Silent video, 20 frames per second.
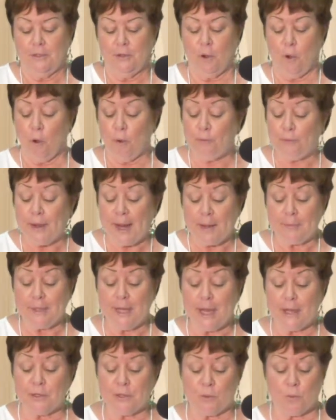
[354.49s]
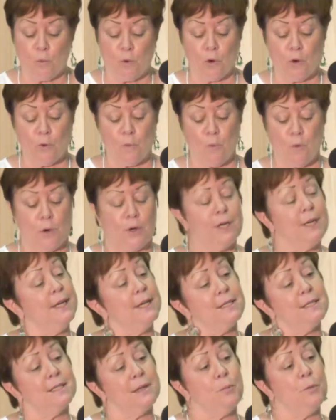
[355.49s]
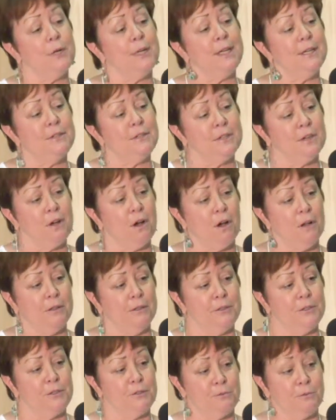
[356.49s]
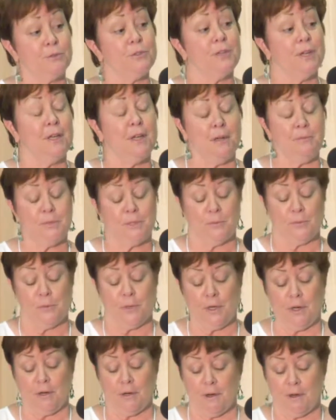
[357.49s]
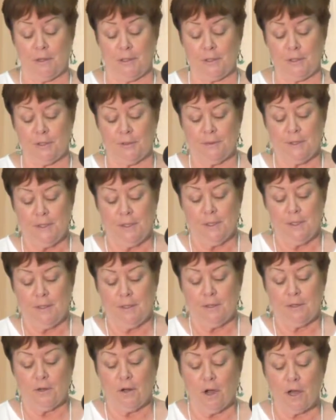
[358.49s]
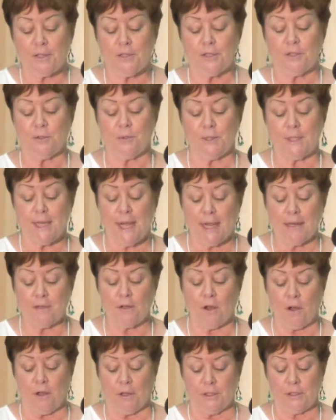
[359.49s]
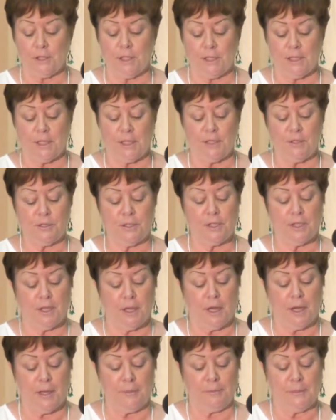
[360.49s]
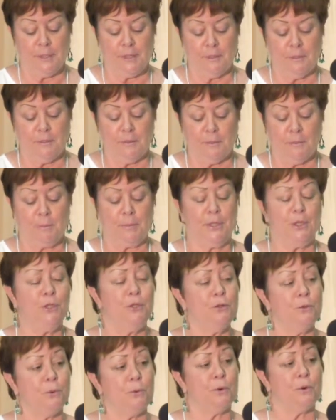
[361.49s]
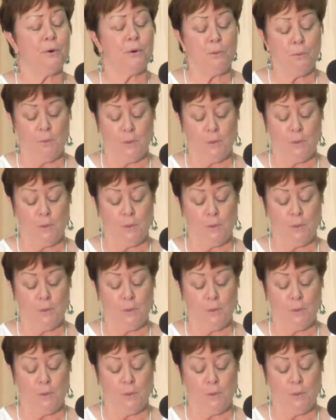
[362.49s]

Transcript: The whole family had to work more to get someone into college or to keep someone in college. Costs to attend college continued to climb, but your